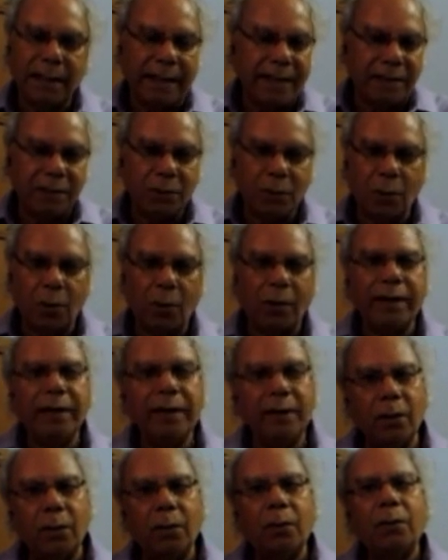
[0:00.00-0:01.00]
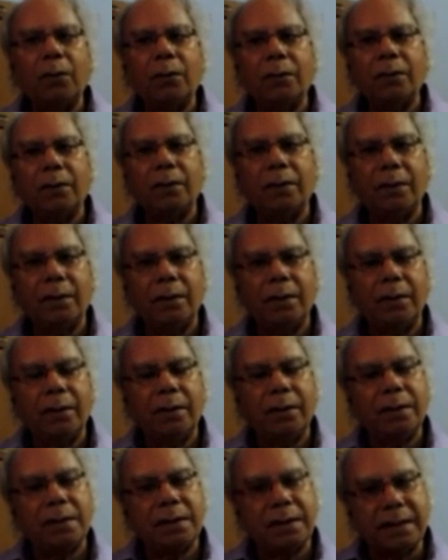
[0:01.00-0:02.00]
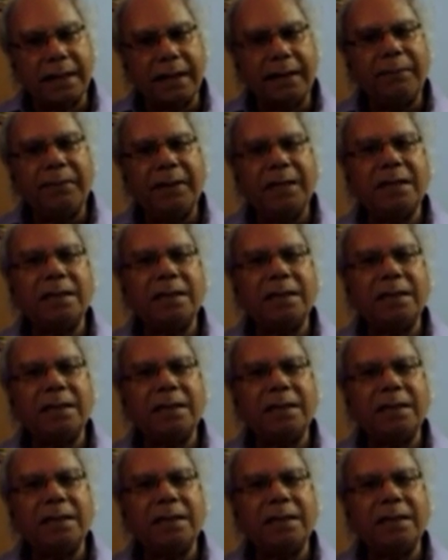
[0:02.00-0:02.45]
As you already know, script